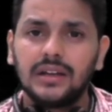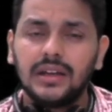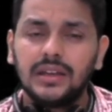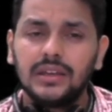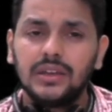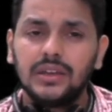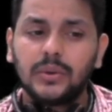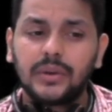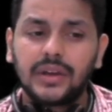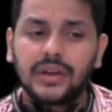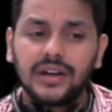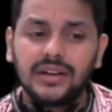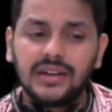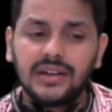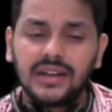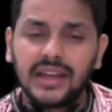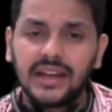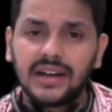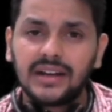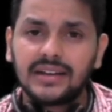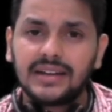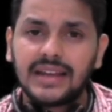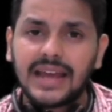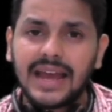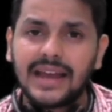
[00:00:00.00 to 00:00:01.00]
You can
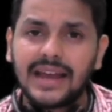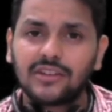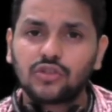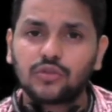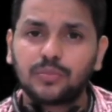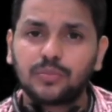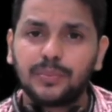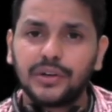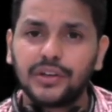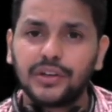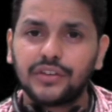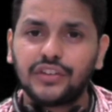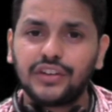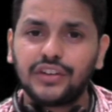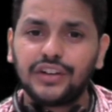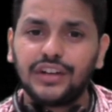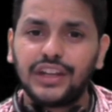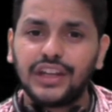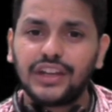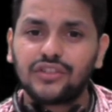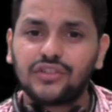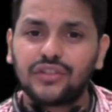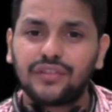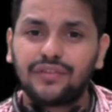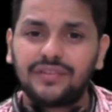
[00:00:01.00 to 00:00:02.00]
take dash
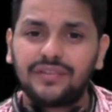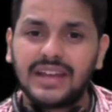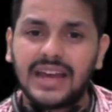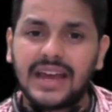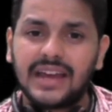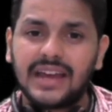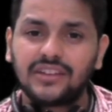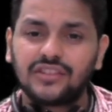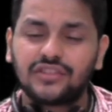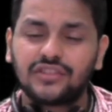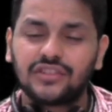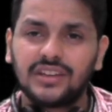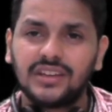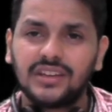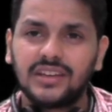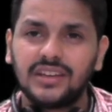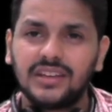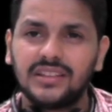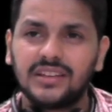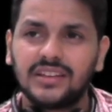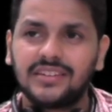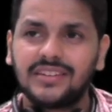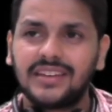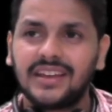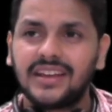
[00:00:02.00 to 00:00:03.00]
percentage of dash.
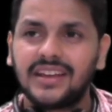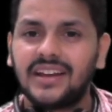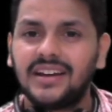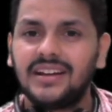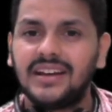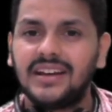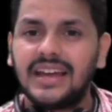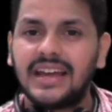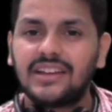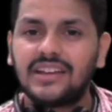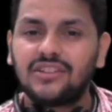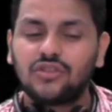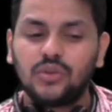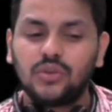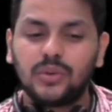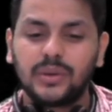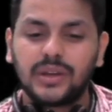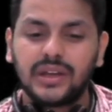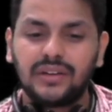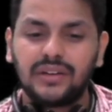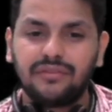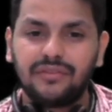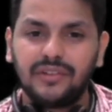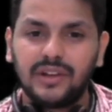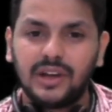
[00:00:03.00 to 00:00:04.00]
In the second dash, you
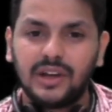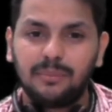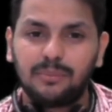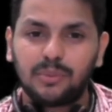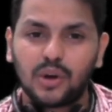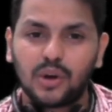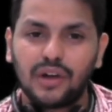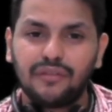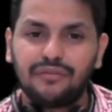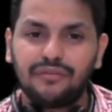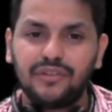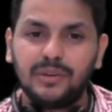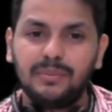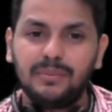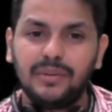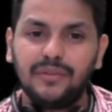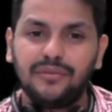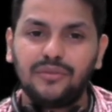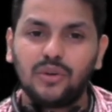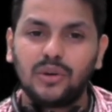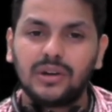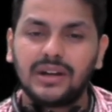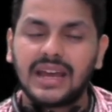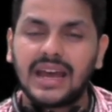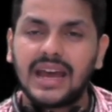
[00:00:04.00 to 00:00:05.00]
can fill profit
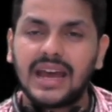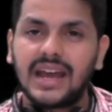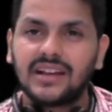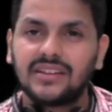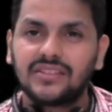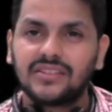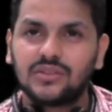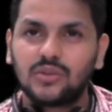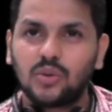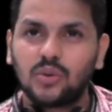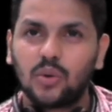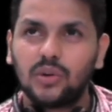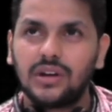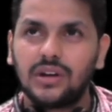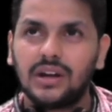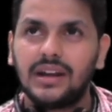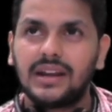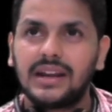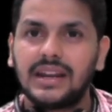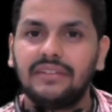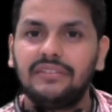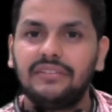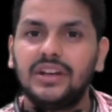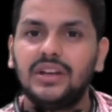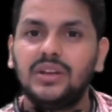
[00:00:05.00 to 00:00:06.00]
before tax, total
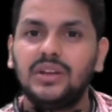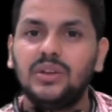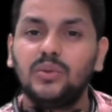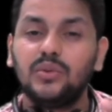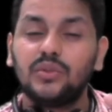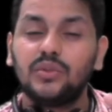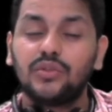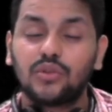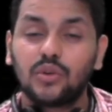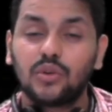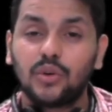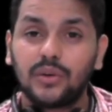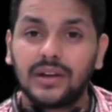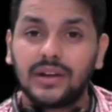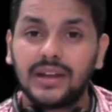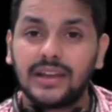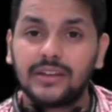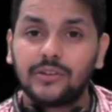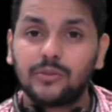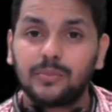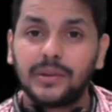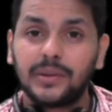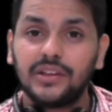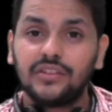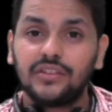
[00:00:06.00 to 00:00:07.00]
revenues, total
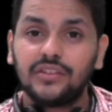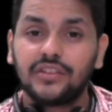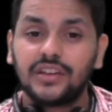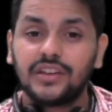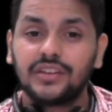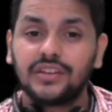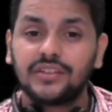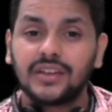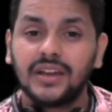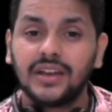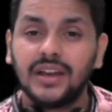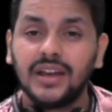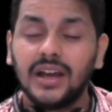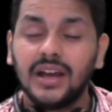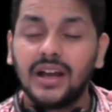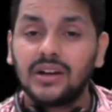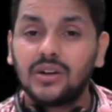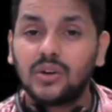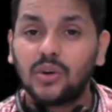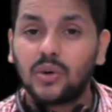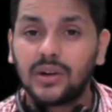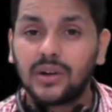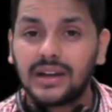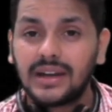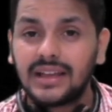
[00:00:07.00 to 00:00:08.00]
expenses,
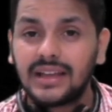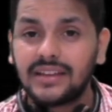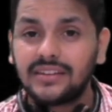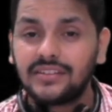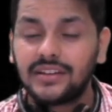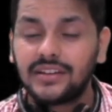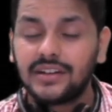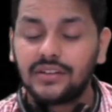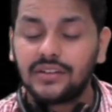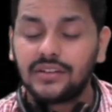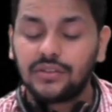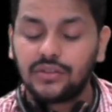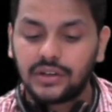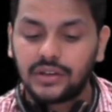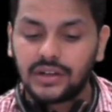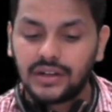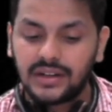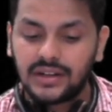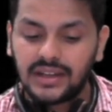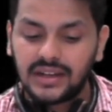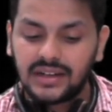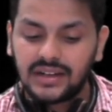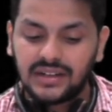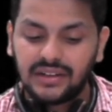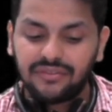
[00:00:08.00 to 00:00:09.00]
total assets. You can
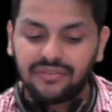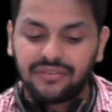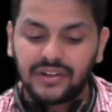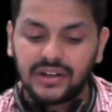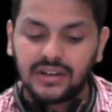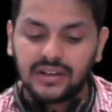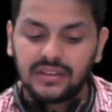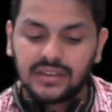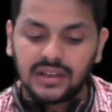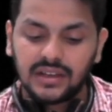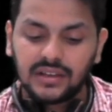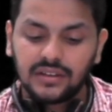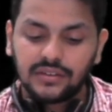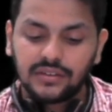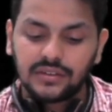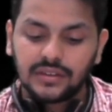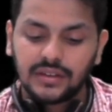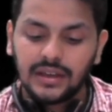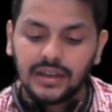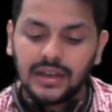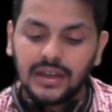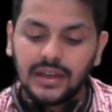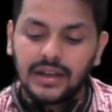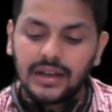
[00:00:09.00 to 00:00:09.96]
take different things.